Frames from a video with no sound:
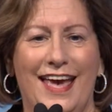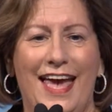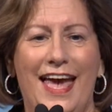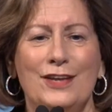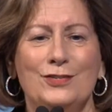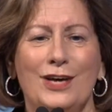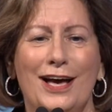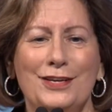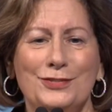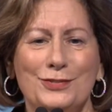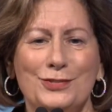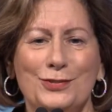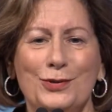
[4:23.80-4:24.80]
And to
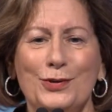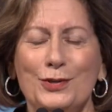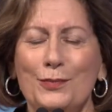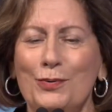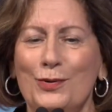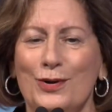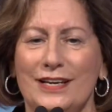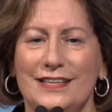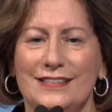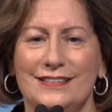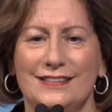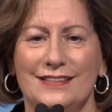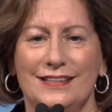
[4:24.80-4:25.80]
underscore the
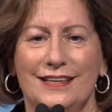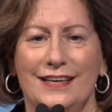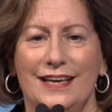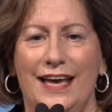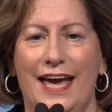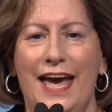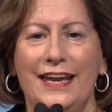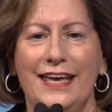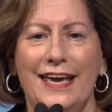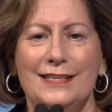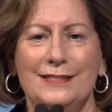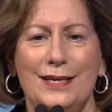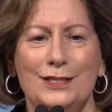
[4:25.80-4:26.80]
point,
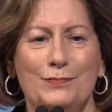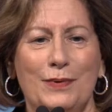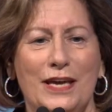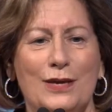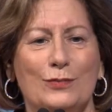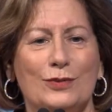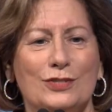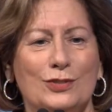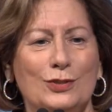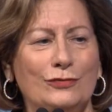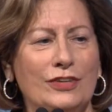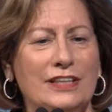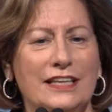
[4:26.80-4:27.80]
NASSP will soon
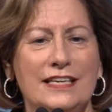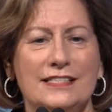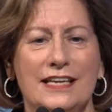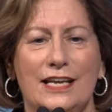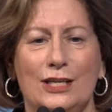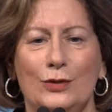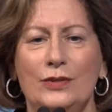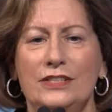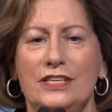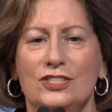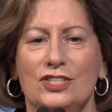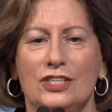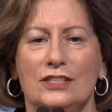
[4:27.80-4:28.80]
release a new
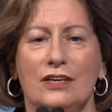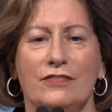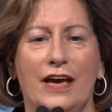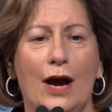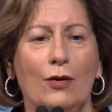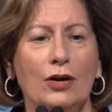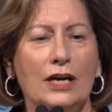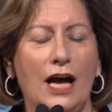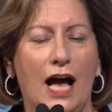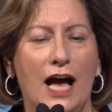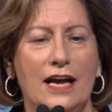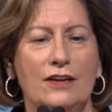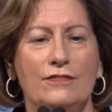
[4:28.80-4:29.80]
edition of our
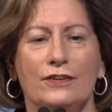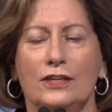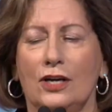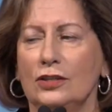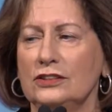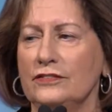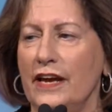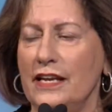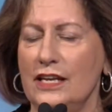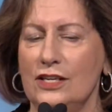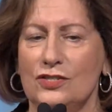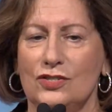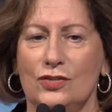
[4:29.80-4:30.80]
guide for
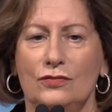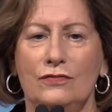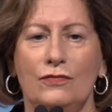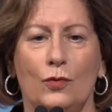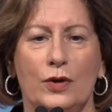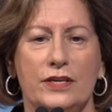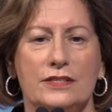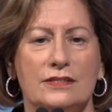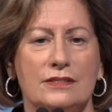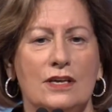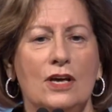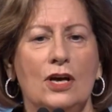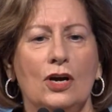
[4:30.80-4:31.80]
cultivating student voice
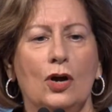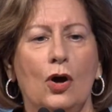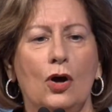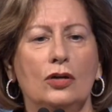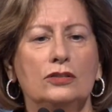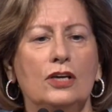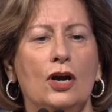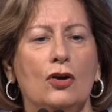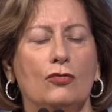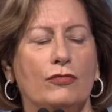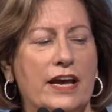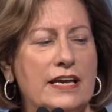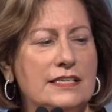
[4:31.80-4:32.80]
called
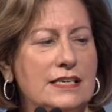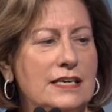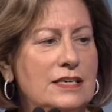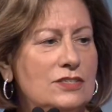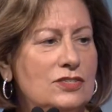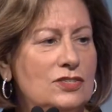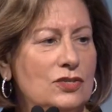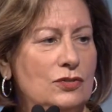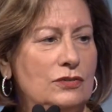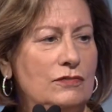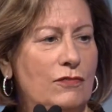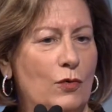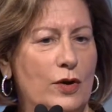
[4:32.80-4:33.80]
Raising
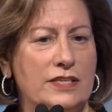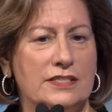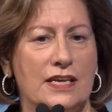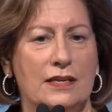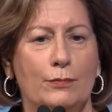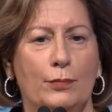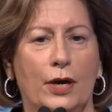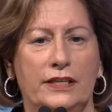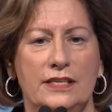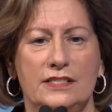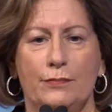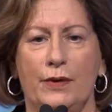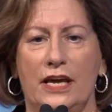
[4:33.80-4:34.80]
Student Voice and
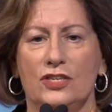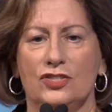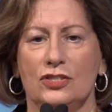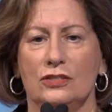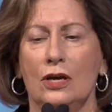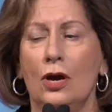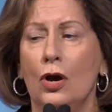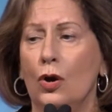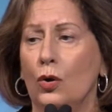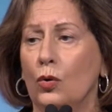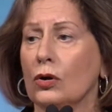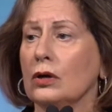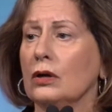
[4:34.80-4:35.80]
Participation,
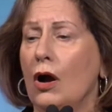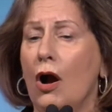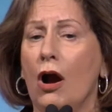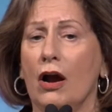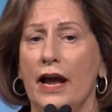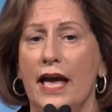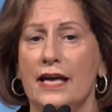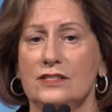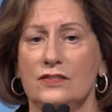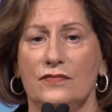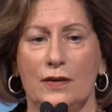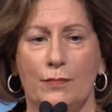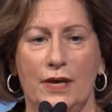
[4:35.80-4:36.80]
or
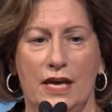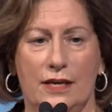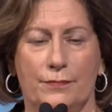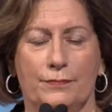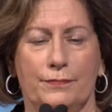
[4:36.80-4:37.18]
RSVP.